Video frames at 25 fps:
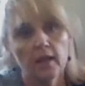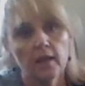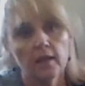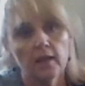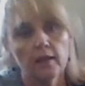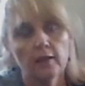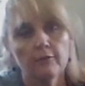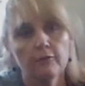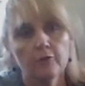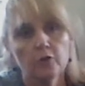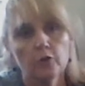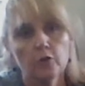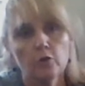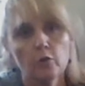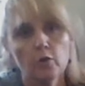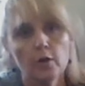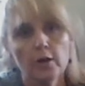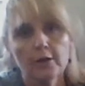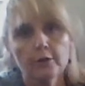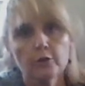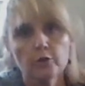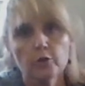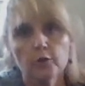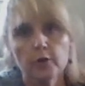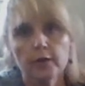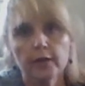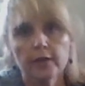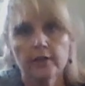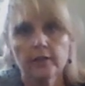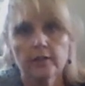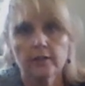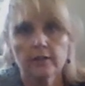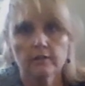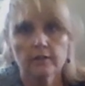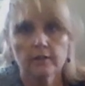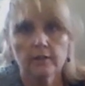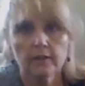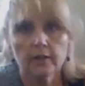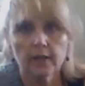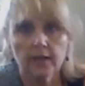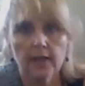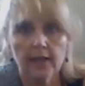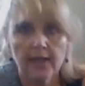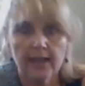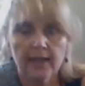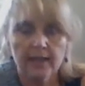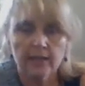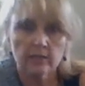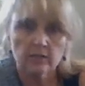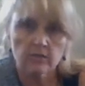If you are treated
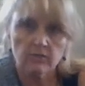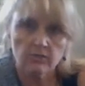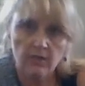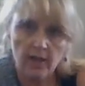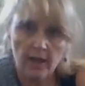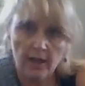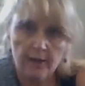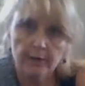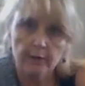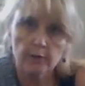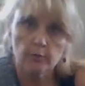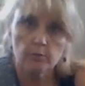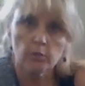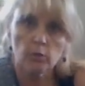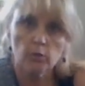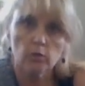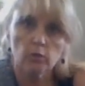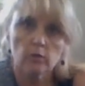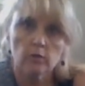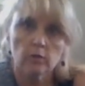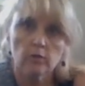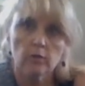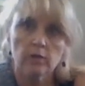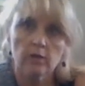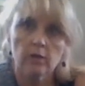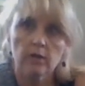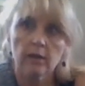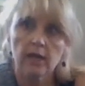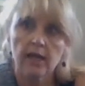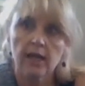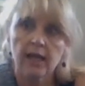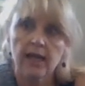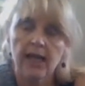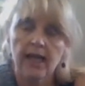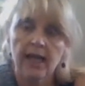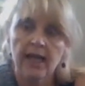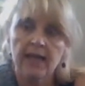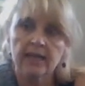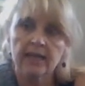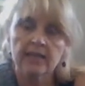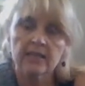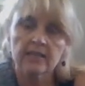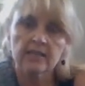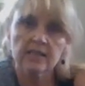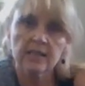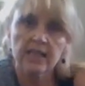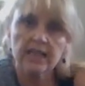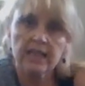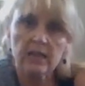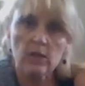as valuable and
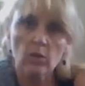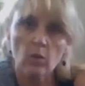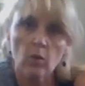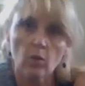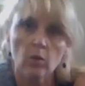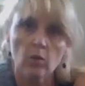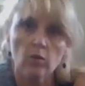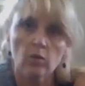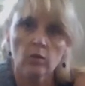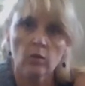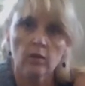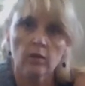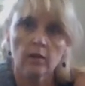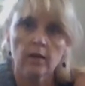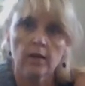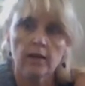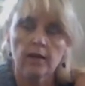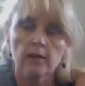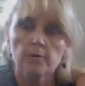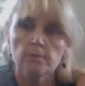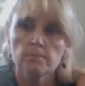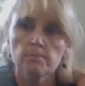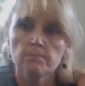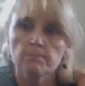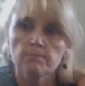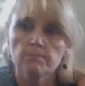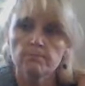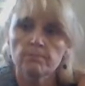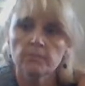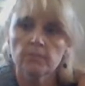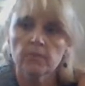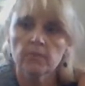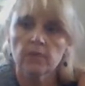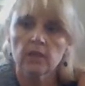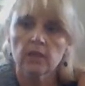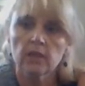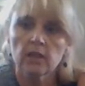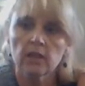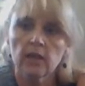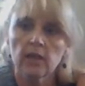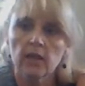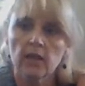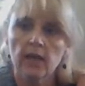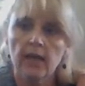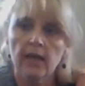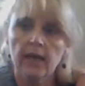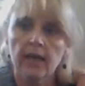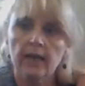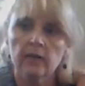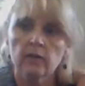as equal
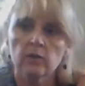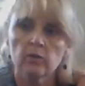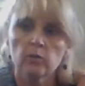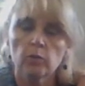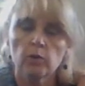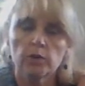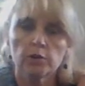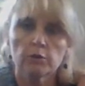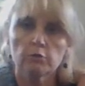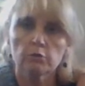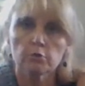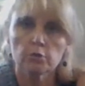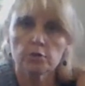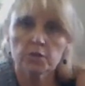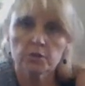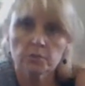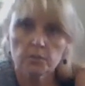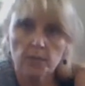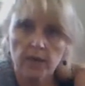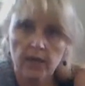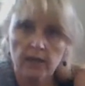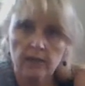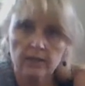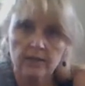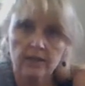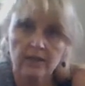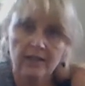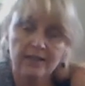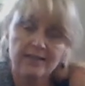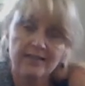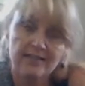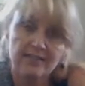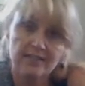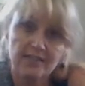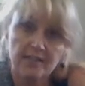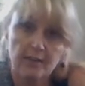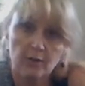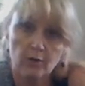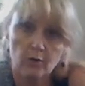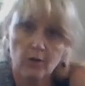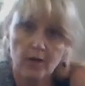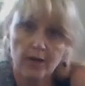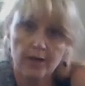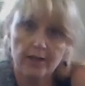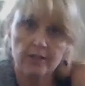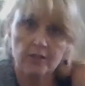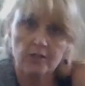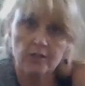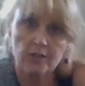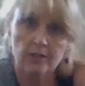and with respect and
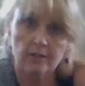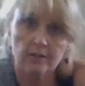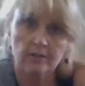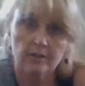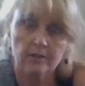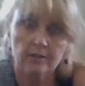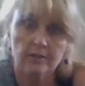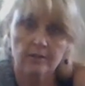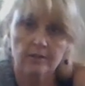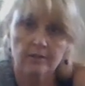consideration